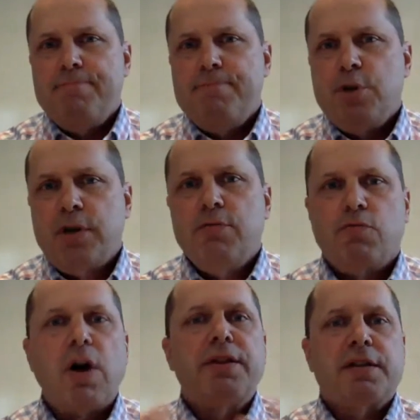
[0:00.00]
you can
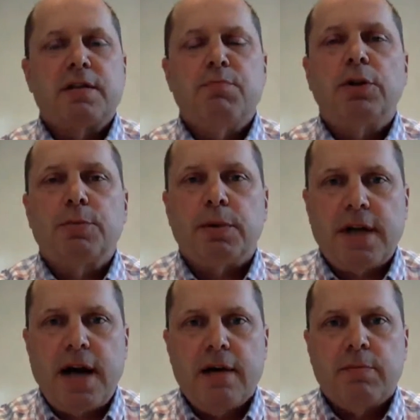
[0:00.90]
run this in multiple
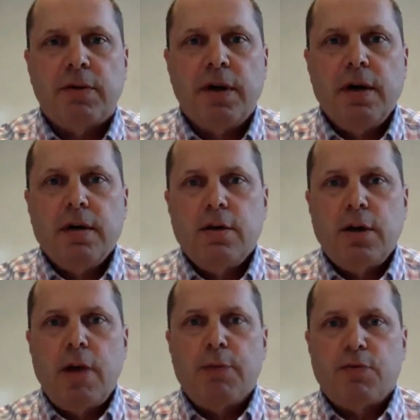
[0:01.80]
times. you
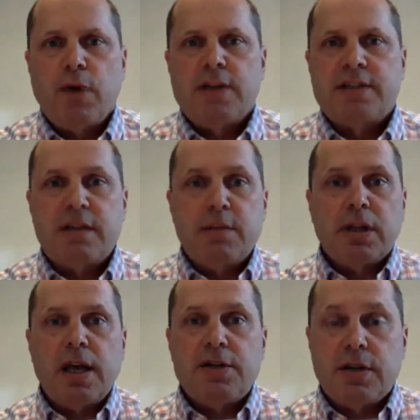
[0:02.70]
can almost run a
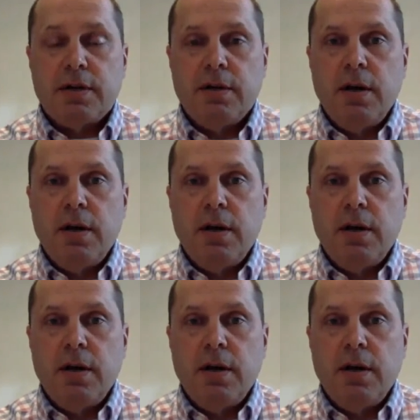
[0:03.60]
simulation